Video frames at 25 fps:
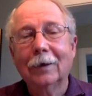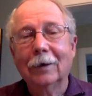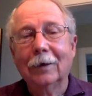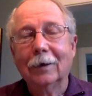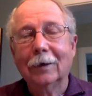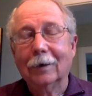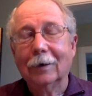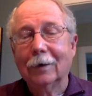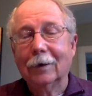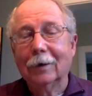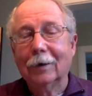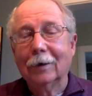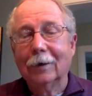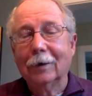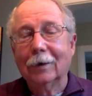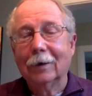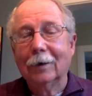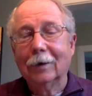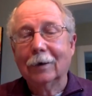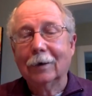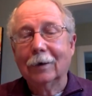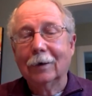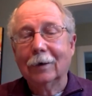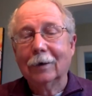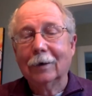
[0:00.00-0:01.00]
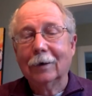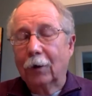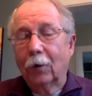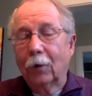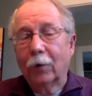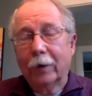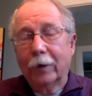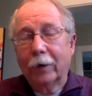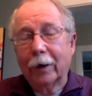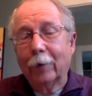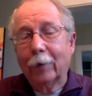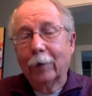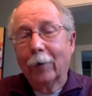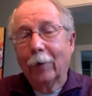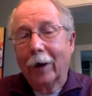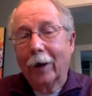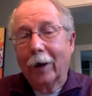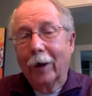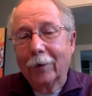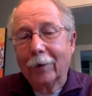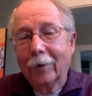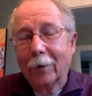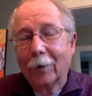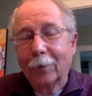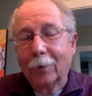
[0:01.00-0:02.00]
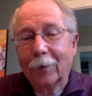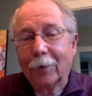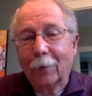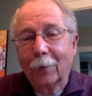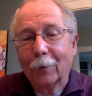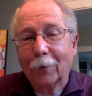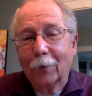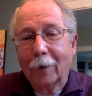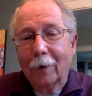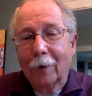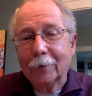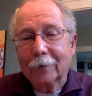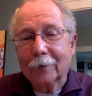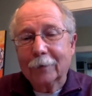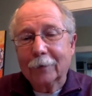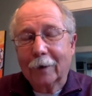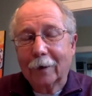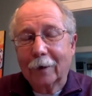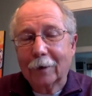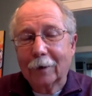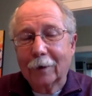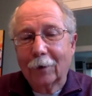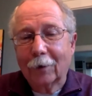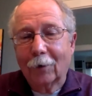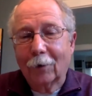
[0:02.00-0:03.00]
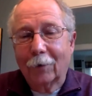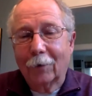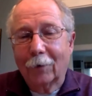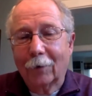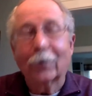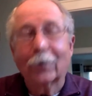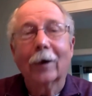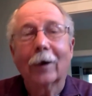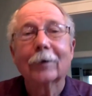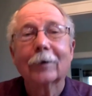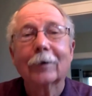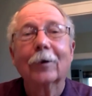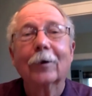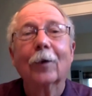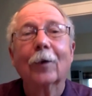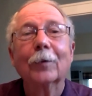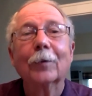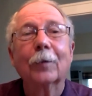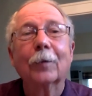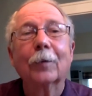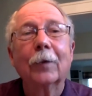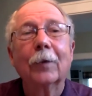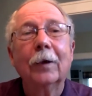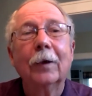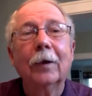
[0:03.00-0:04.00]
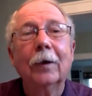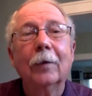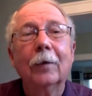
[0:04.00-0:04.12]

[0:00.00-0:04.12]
Uh, so anyway, the, the problems, I got a little off track there, but the,